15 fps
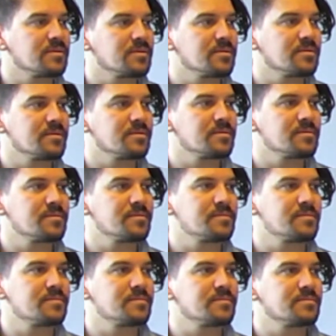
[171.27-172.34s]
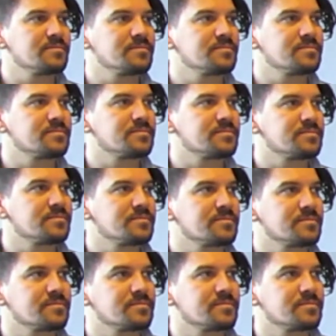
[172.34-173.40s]

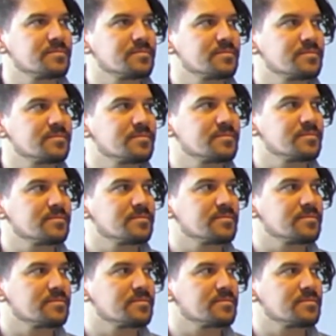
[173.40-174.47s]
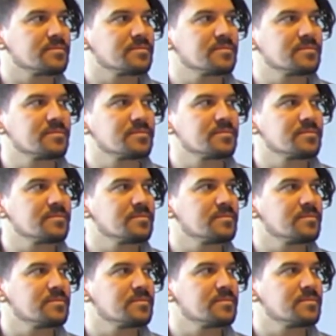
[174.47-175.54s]

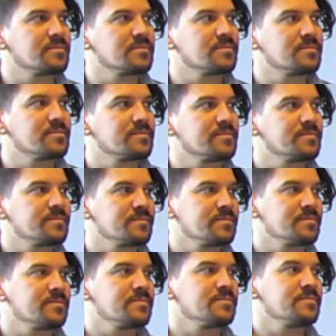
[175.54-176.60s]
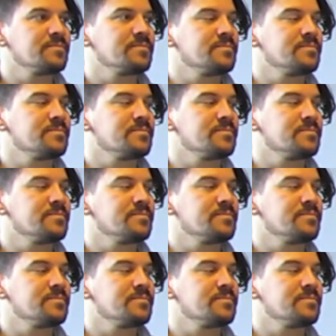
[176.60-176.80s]
[no speech]